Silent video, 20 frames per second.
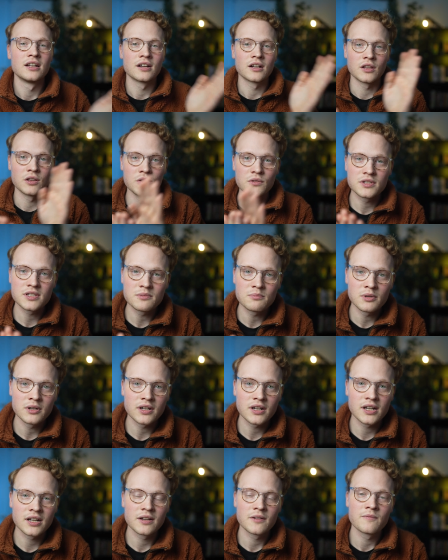close the
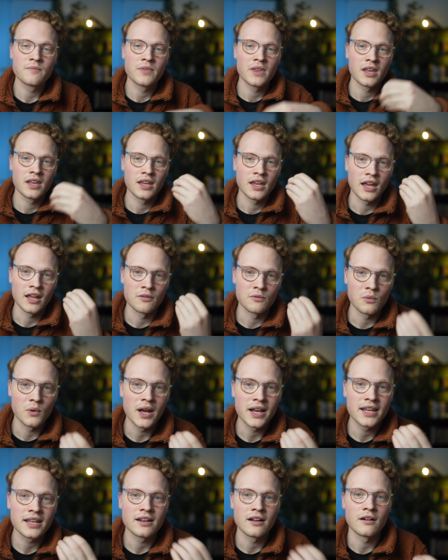book and
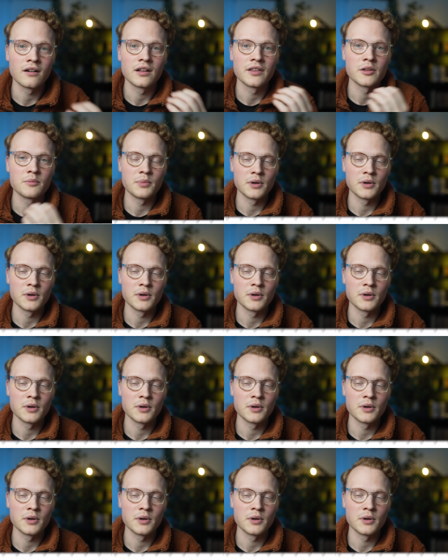write it on the